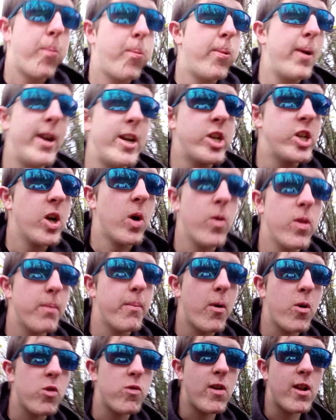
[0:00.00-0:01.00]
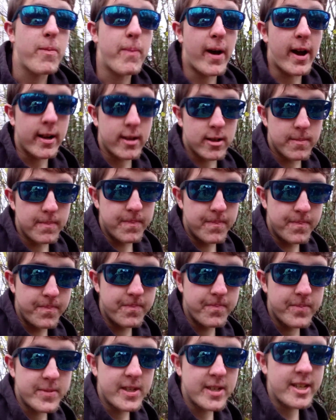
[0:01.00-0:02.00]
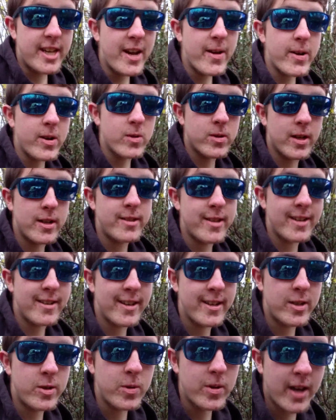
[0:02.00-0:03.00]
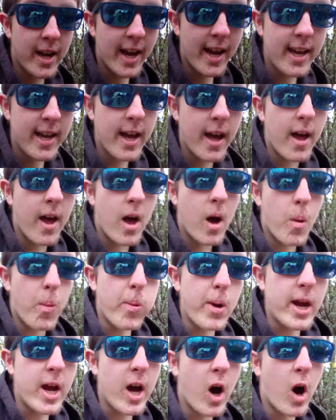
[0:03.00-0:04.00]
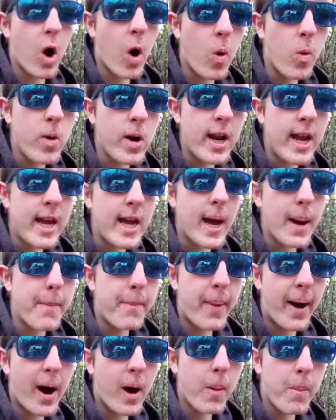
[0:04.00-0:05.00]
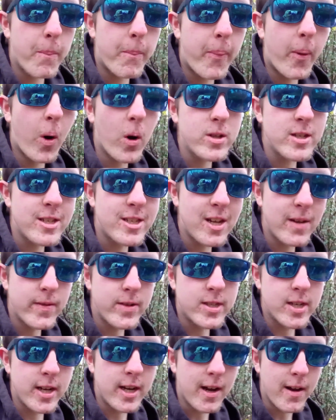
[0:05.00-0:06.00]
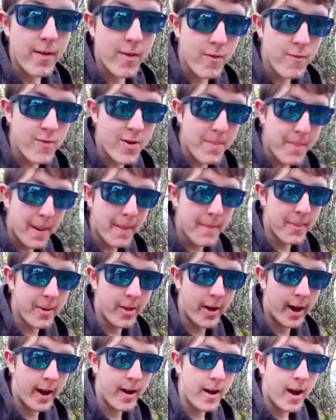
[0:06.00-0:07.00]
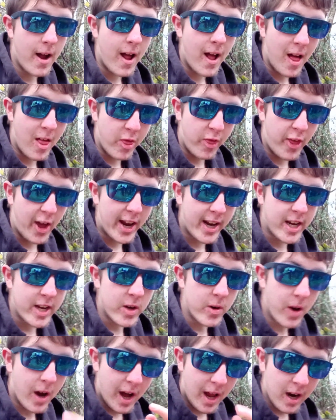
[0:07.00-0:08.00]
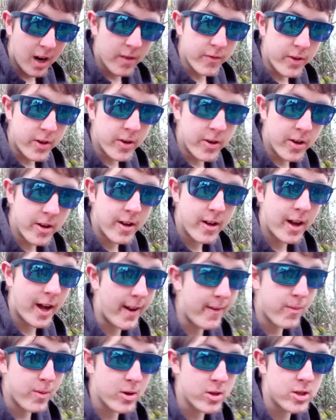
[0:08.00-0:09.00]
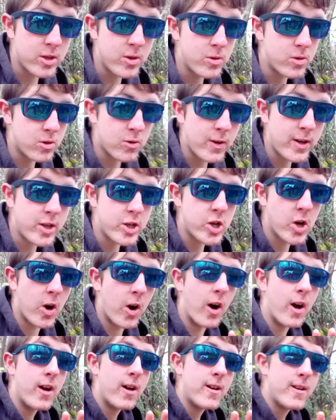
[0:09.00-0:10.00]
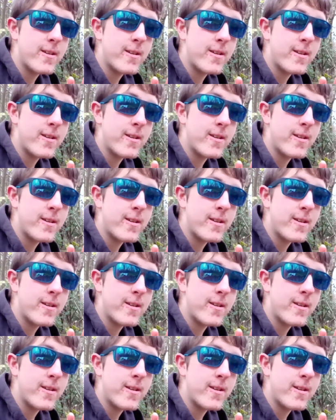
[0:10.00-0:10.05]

we show the most respect because here at Ghost Hunters XX UK, we are only about positivity. Remember that. And thank you. I love you if you want to screenshot.